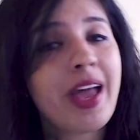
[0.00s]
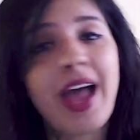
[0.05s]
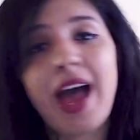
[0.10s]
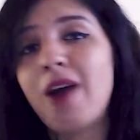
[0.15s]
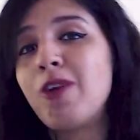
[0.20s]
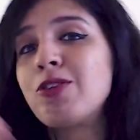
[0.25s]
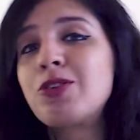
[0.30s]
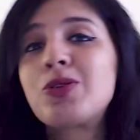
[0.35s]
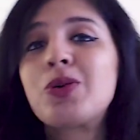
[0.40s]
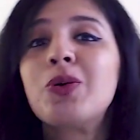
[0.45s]
I
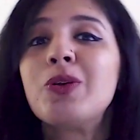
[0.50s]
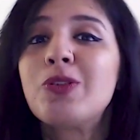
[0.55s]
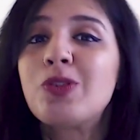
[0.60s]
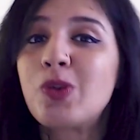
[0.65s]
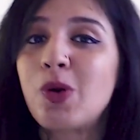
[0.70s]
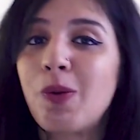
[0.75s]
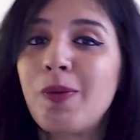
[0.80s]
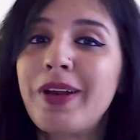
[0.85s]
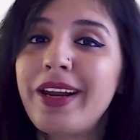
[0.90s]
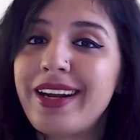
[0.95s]
was told
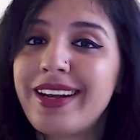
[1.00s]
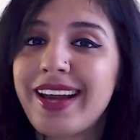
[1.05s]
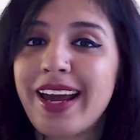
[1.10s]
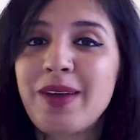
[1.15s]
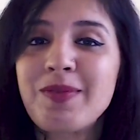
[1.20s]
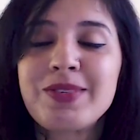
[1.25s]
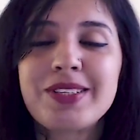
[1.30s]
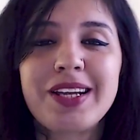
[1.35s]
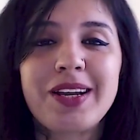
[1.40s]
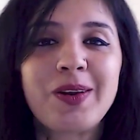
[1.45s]
so many
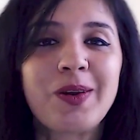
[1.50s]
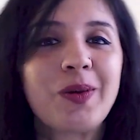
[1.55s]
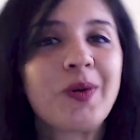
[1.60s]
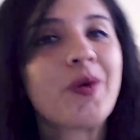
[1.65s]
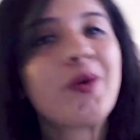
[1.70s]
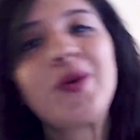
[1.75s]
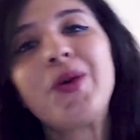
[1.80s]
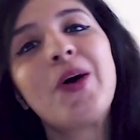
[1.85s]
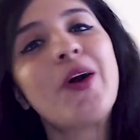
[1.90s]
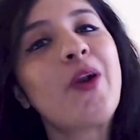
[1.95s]
times that, you're
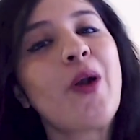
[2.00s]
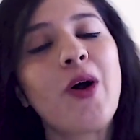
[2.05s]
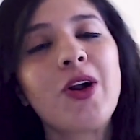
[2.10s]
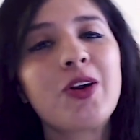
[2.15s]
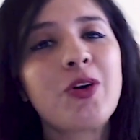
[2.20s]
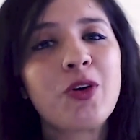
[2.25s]
not